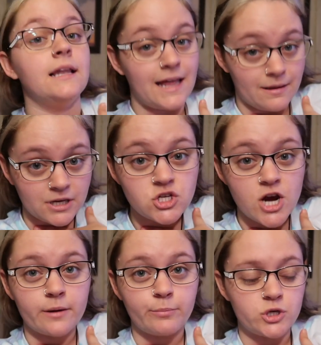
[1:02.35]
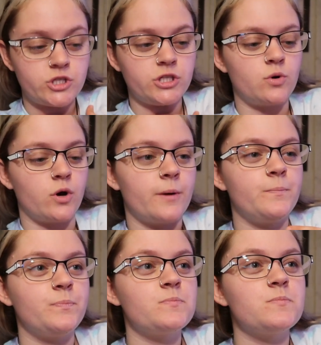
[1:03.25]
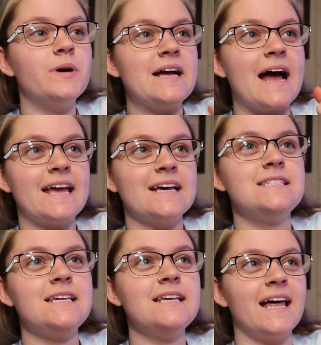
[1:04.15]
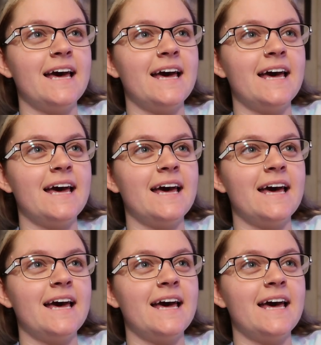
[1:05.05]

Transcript: Let me try to push the door. But I guess he